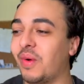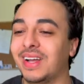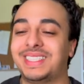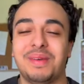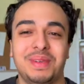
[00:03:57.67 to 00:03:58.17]

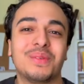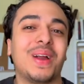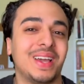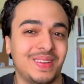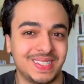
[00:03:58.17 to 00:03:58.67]
want to be
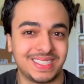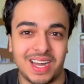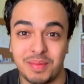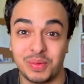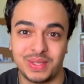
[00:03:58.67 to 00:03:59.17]
right all the
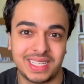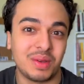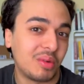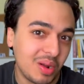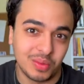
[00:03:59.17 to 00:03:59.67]
time and we think that
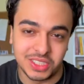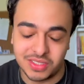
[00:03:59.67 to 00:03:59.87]
we're always